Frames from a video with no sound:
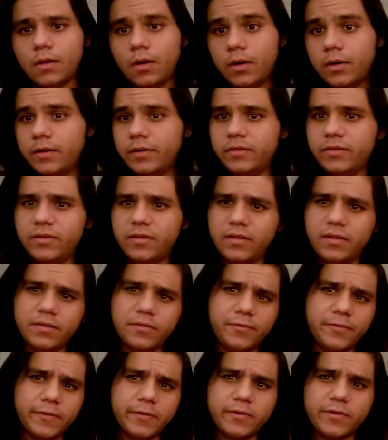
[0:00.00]
honestly, the
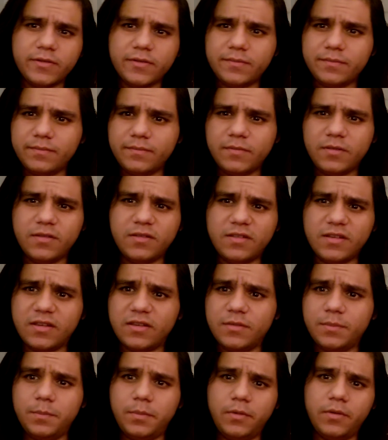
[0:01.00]
first
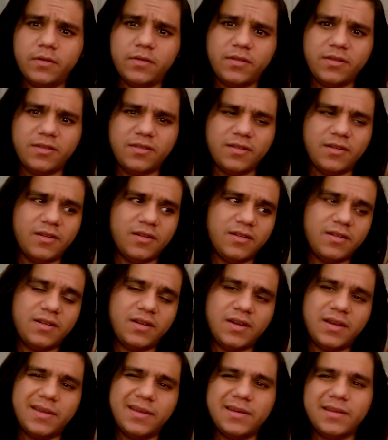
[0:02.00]
six books are
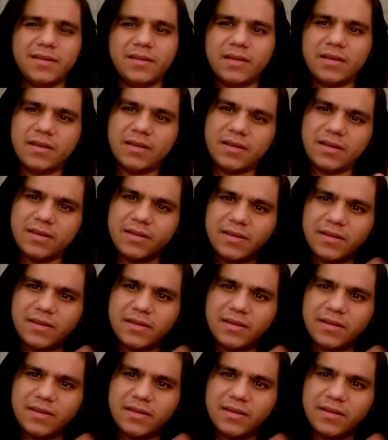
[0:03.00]
kind of.